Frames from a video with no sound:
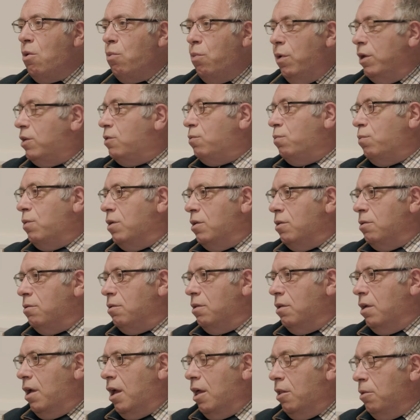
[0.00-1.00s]
which
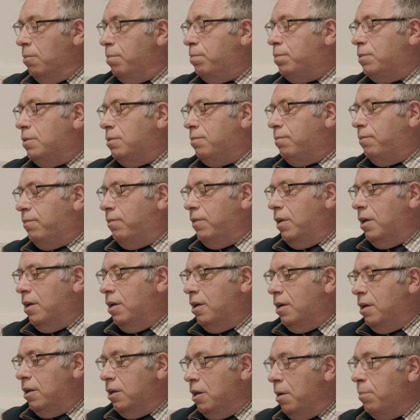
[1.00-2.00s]
will help
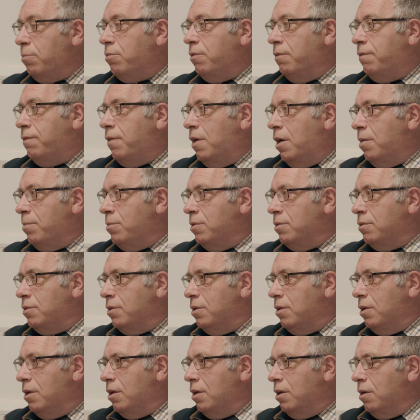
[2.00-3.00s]
uh, a number of farmers
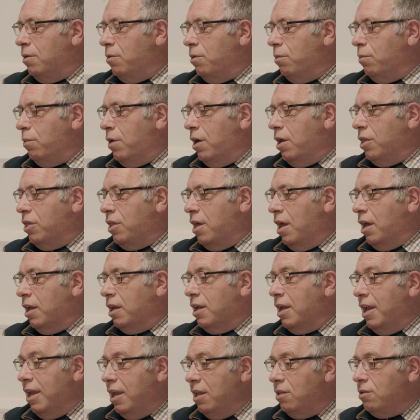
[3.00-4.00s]
uh, where they're
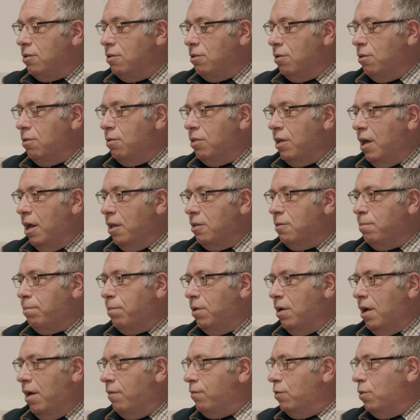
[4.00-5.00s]
keen to do that
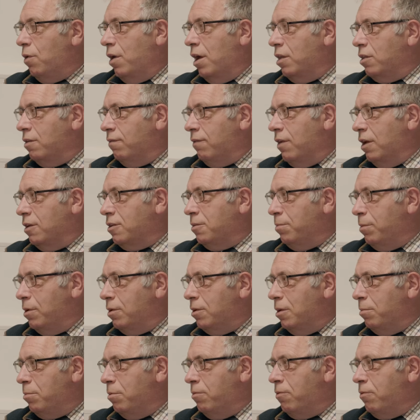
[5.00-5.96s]
but have not had the flexibility